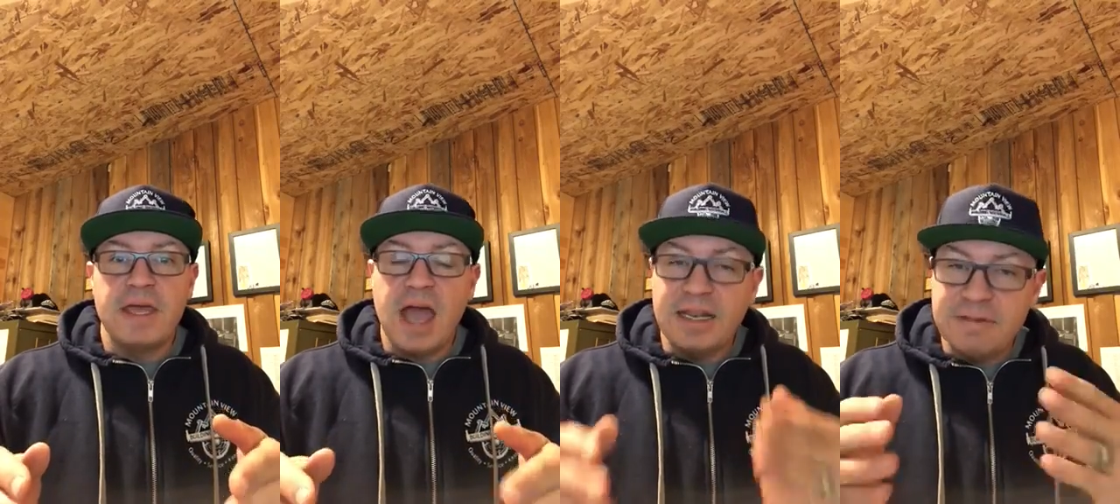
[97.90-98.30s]

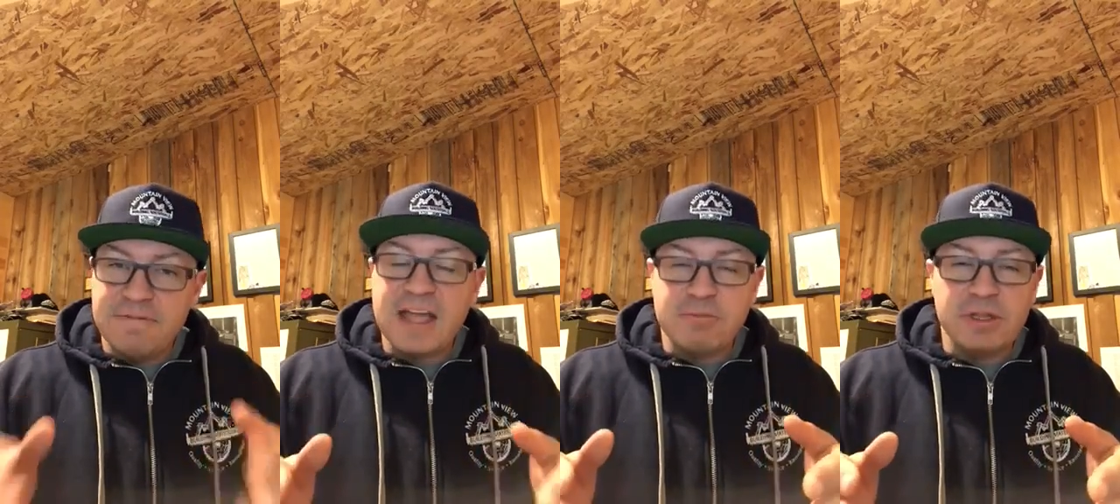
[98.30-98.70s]
And if
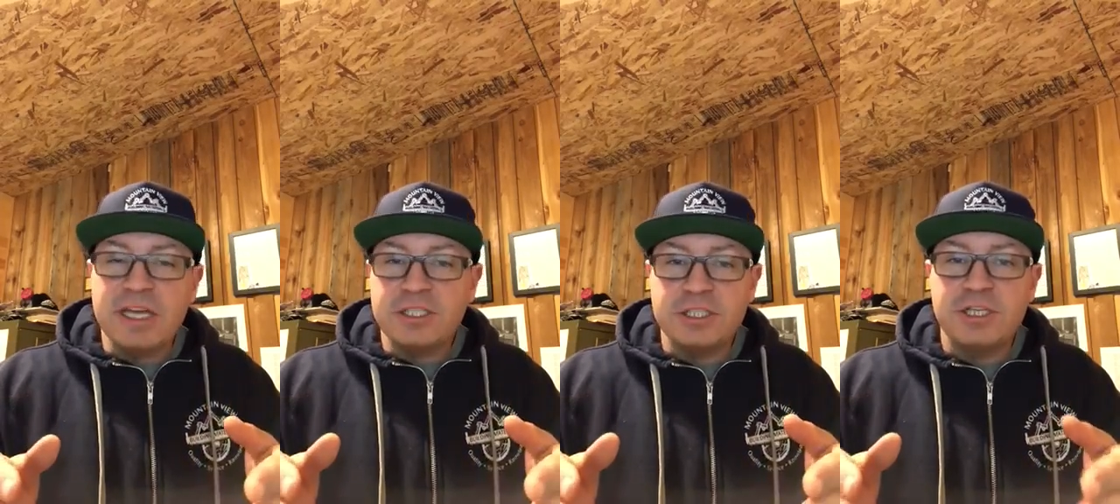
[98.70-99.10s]
that
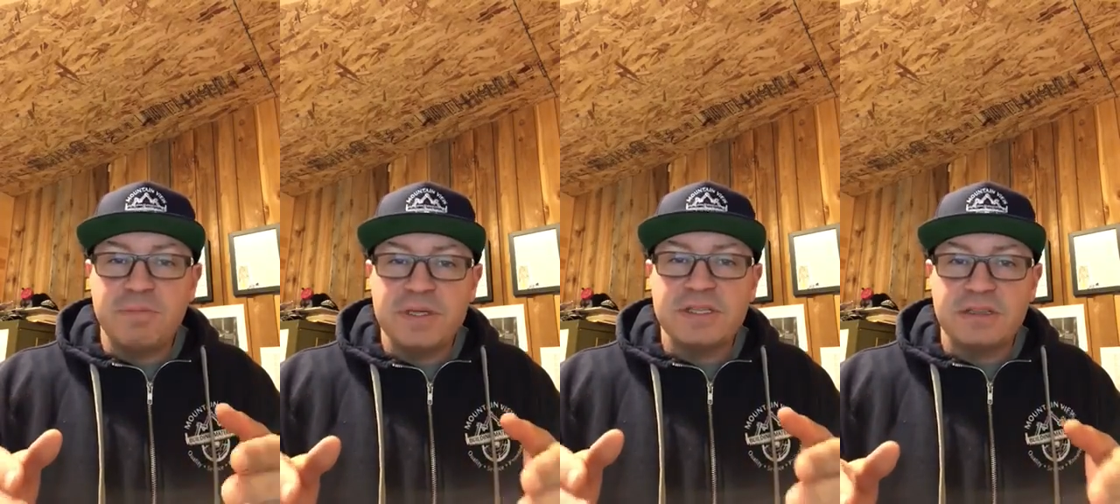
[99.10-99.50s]

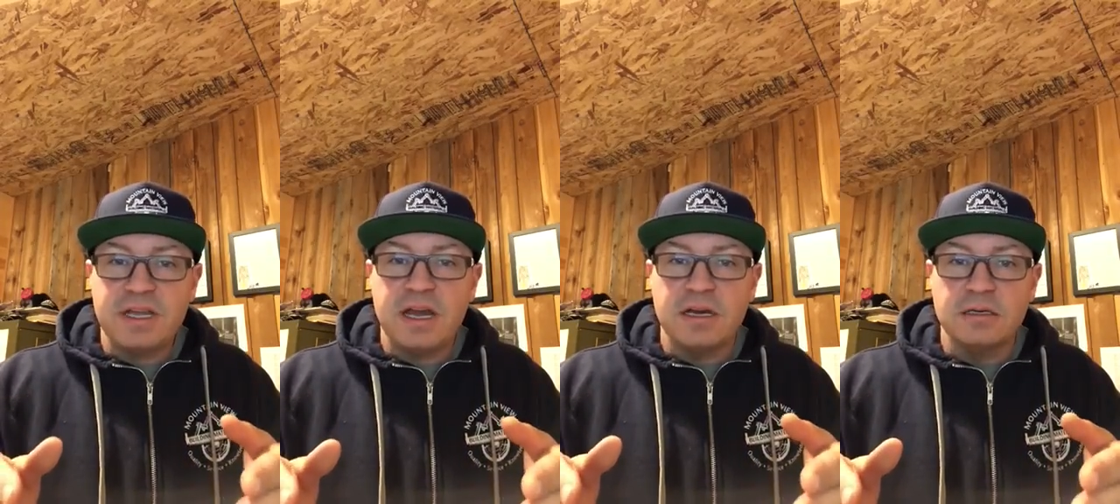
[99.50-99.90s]
relationship isn't
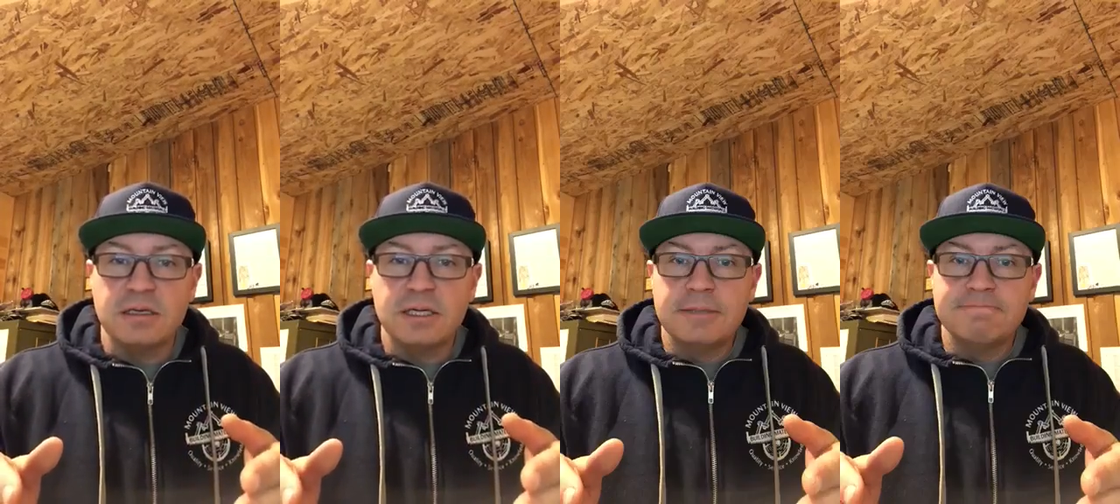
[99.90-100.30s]
there,
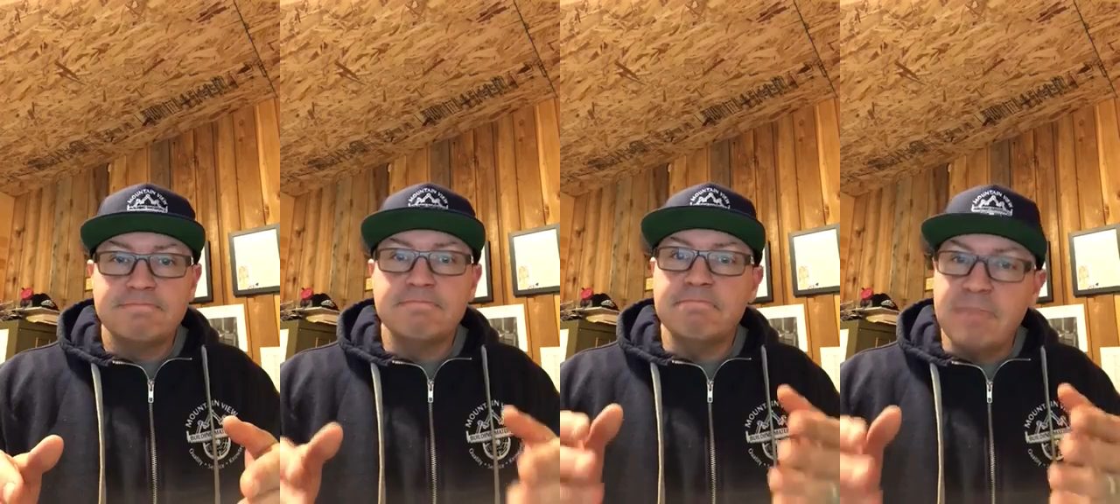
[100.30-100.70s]

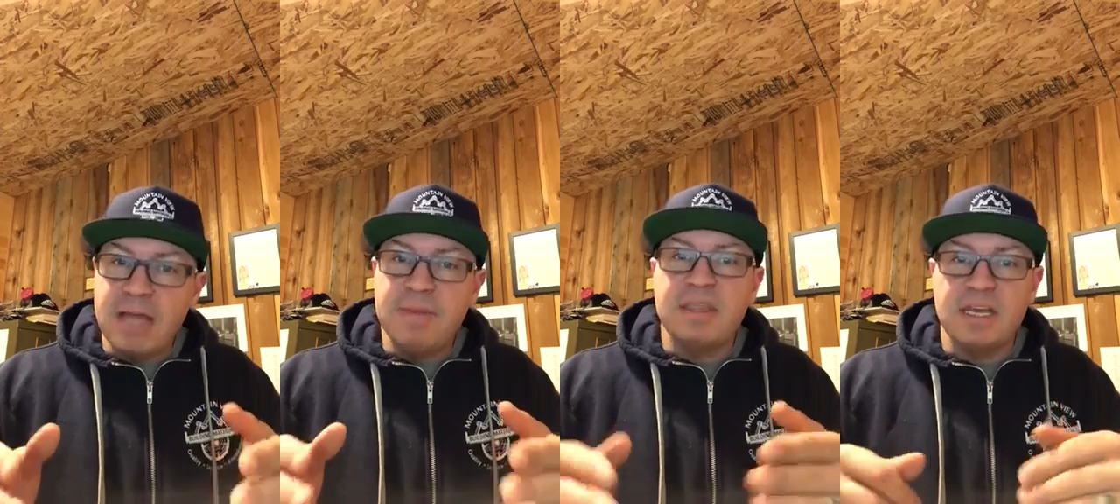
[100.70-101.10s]

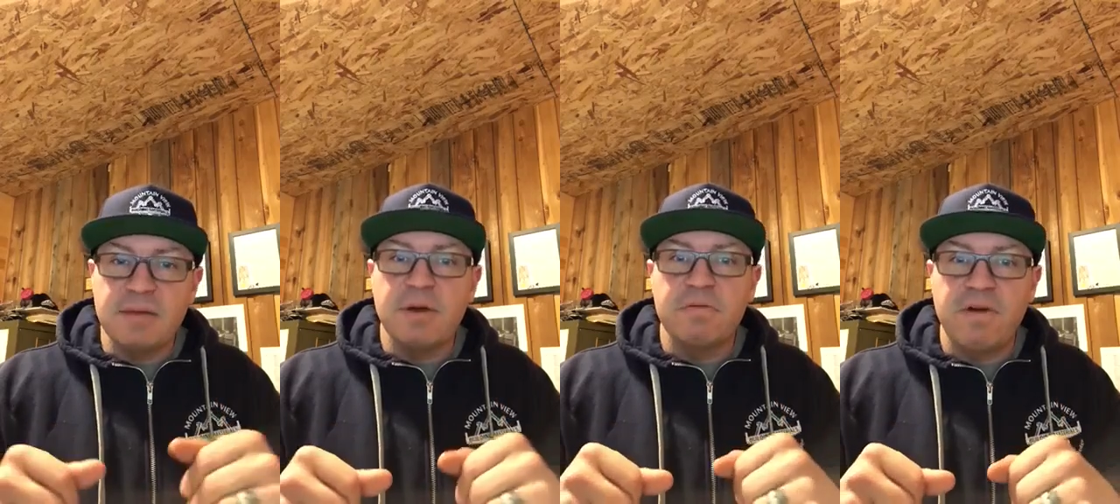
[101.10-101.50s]
maybe think
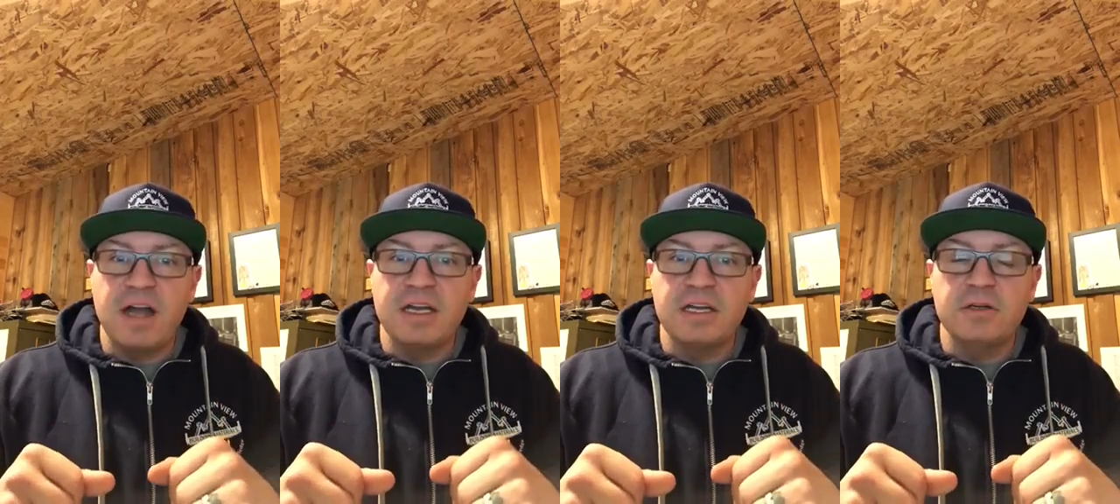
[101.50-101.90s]
about
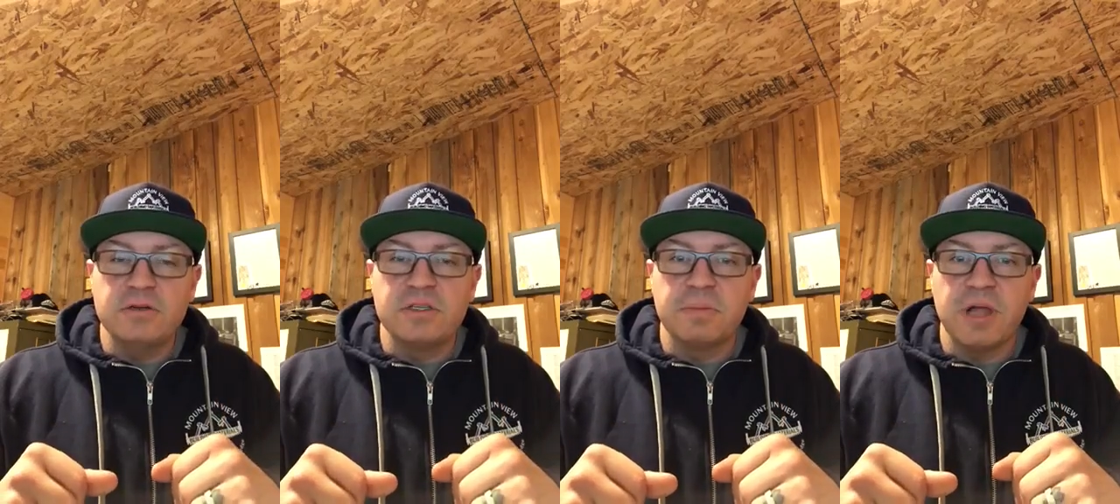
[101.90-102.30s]
finding a new
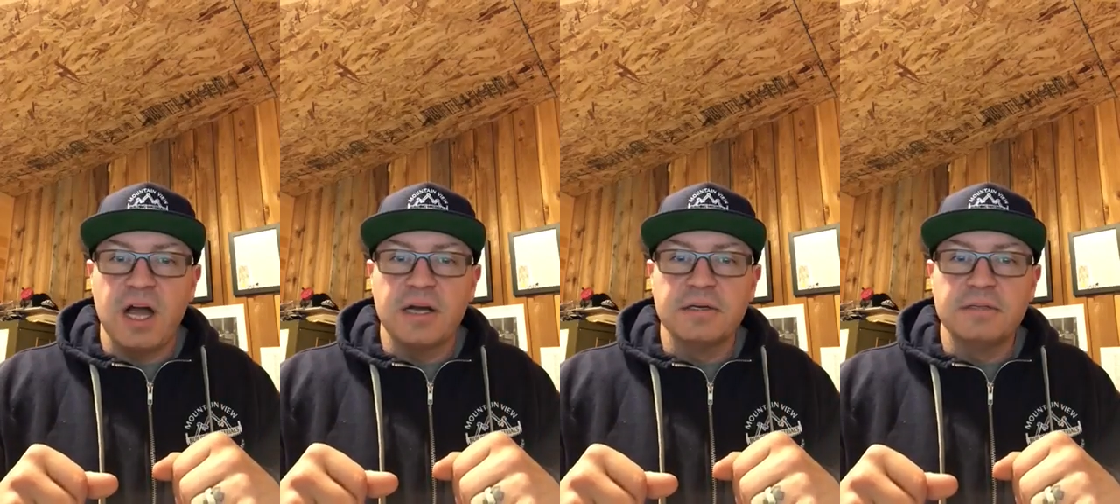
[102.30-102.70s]

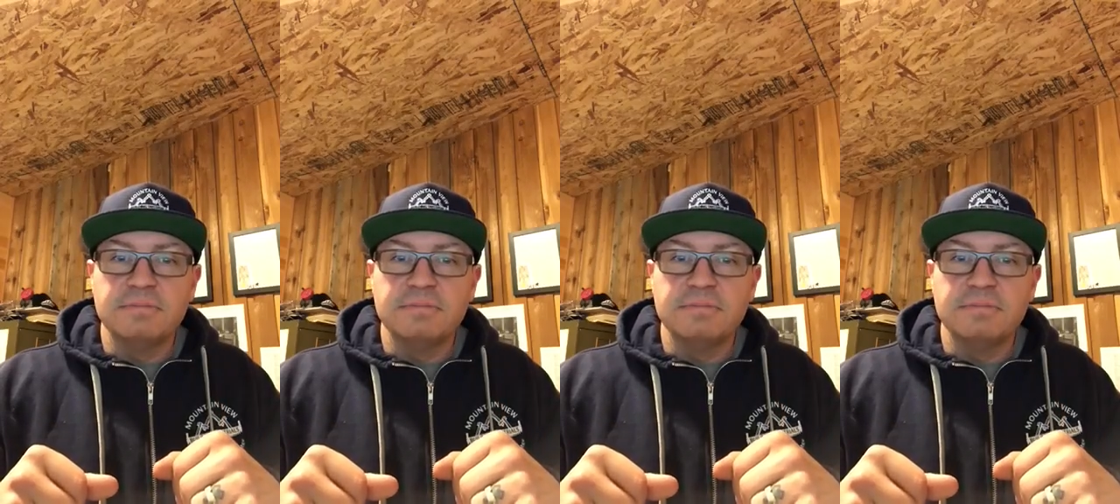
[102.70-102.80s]
supplier.